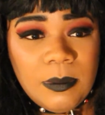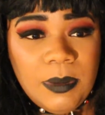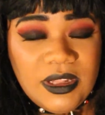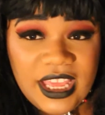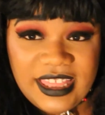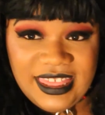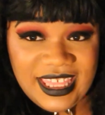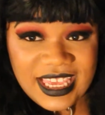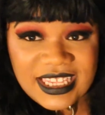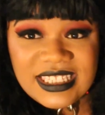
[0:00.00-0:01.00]
But like
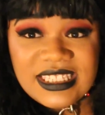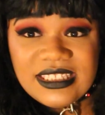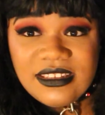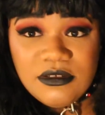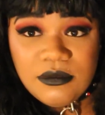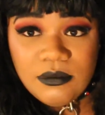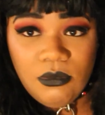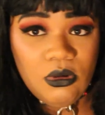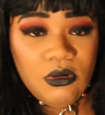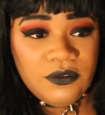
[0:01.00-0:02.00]
this,
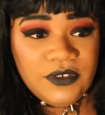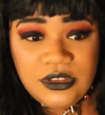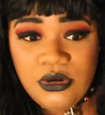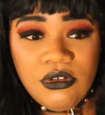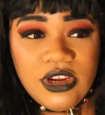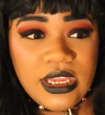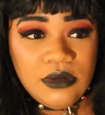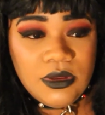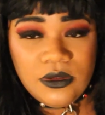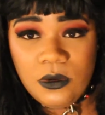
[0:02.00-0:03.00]
more Victorian
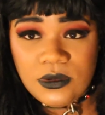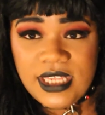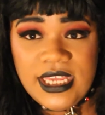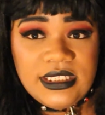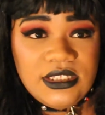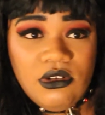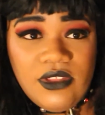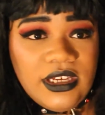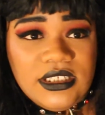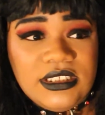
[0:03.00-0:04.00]
with corsets and all
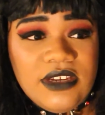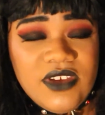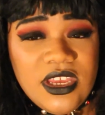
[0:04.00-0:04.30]
that good stuff,